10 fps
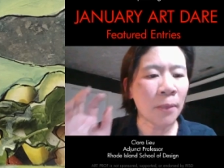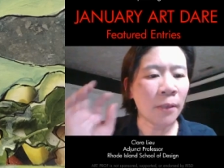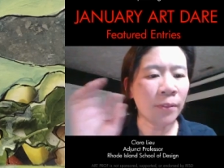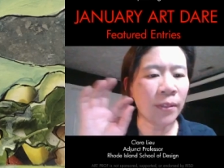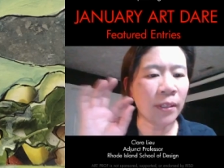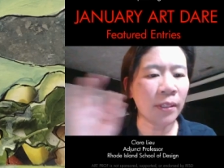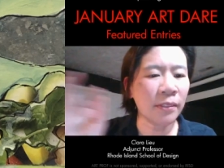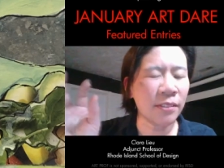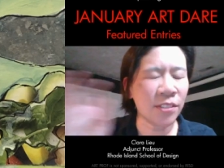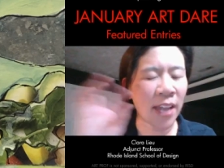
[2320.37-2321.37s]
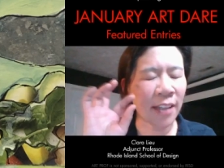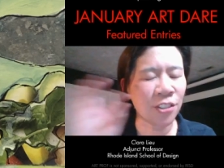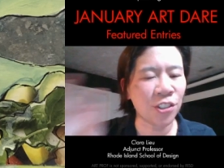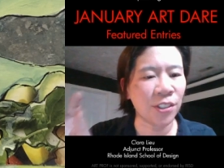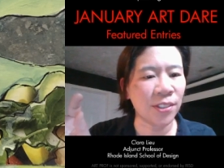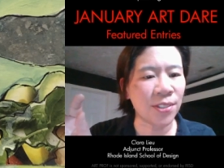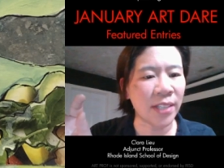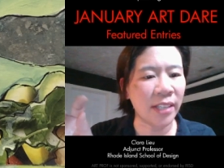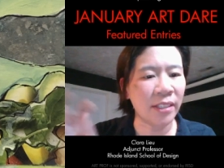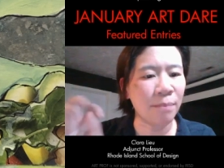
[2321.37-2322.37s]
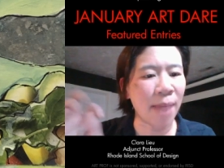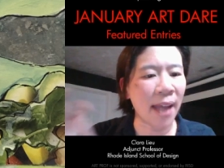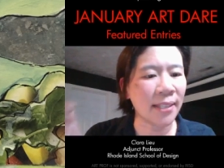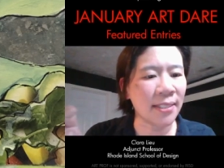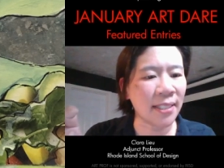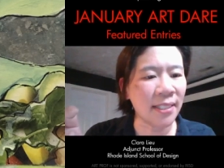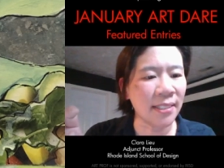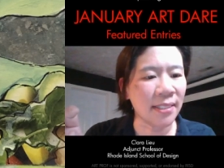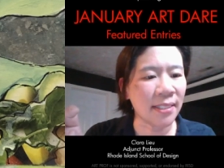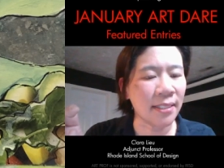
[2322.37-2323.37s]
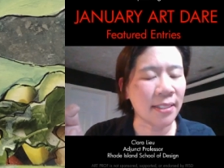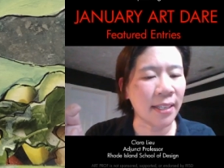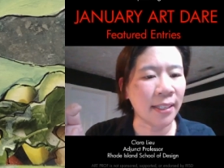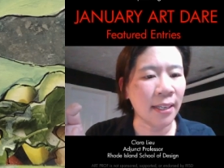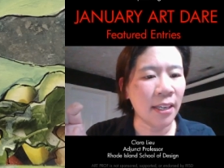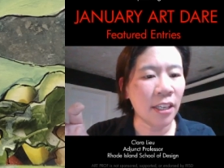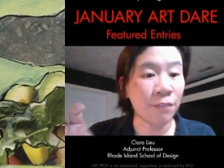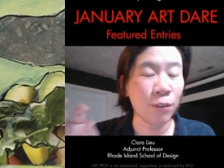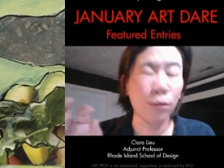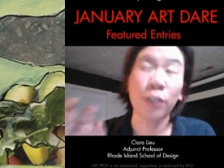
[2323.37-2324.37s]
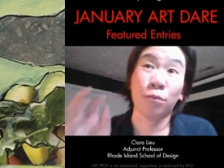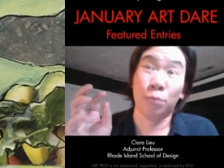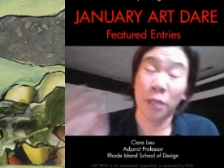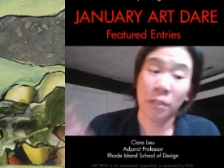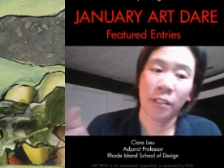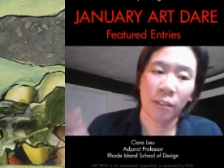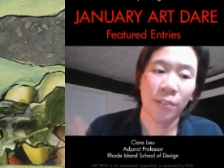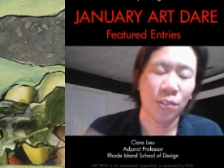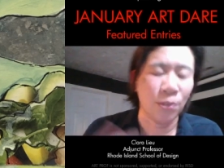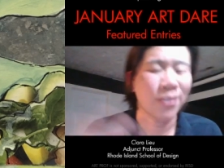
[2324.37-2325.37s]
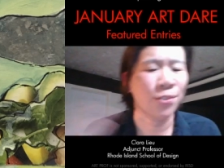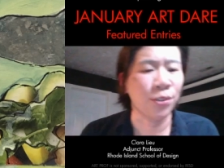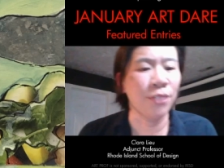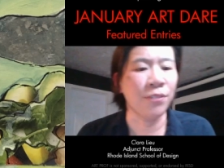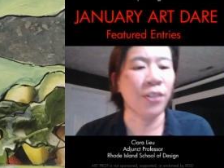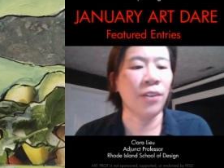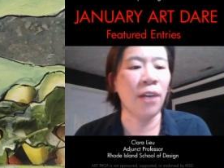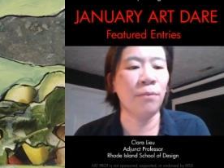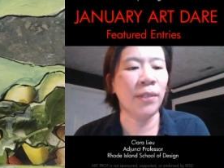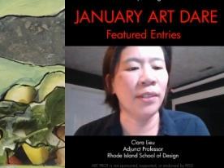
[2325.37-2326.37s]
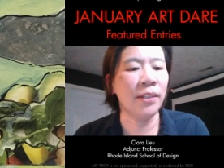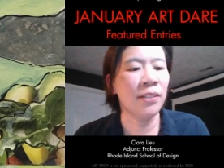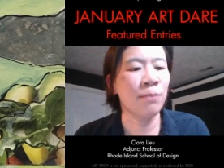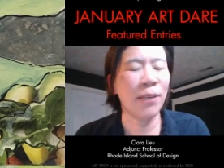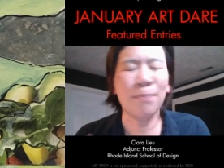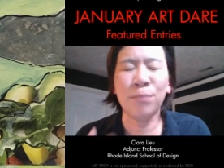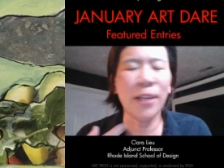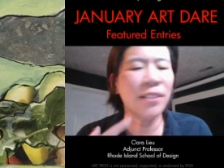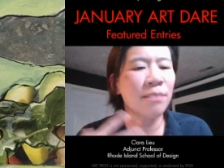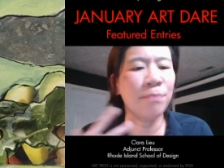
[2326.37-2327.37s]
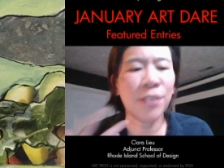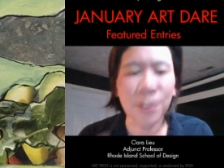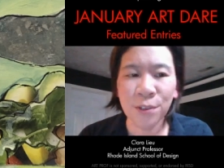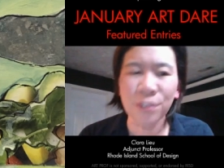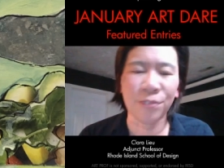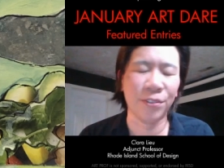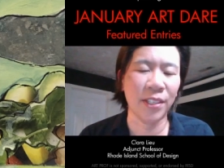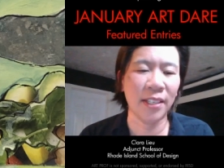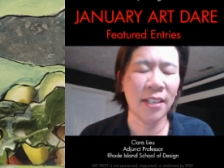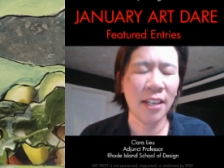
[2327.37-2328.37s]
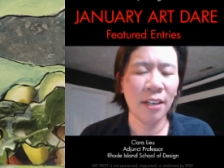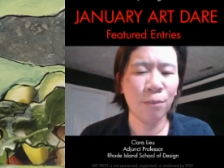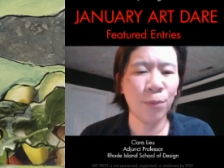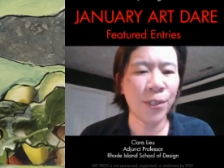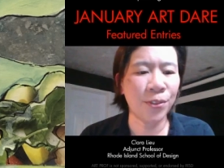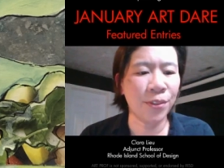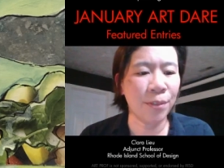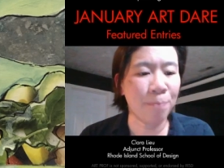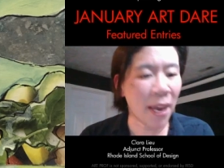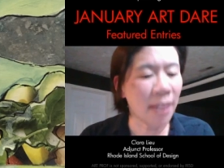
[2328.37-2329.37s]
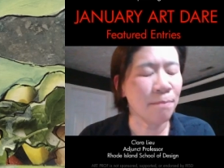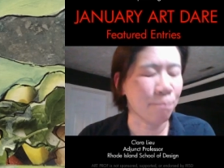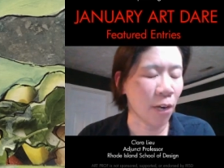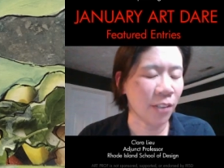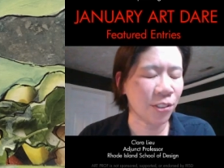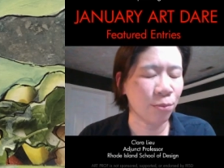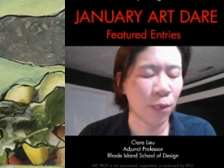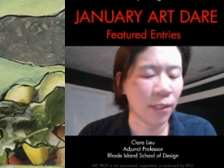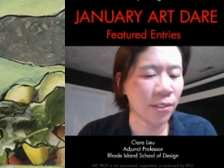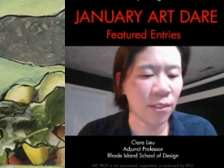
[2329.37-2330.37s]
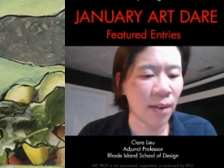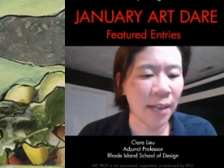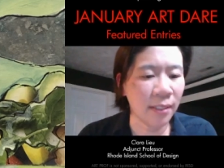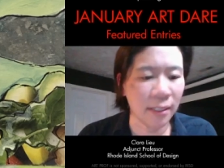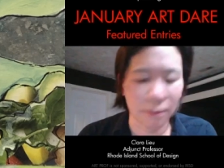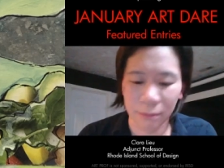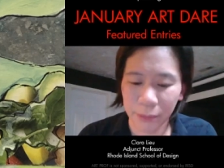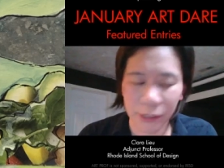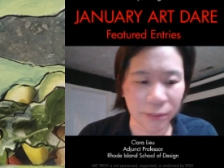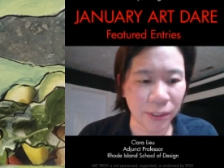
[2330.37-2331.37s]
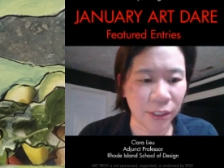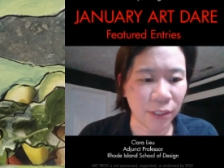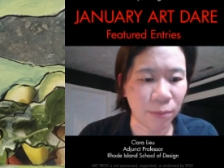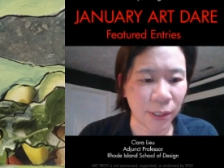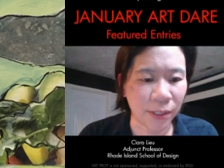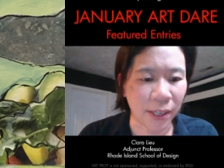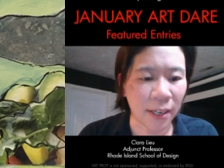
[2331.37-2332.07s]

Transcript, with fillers: the textures in the magazines, it's like if you look really close, you can sort of figure out what it is, but it blends beautifully with the paintbrush work. So I think really, really good work there.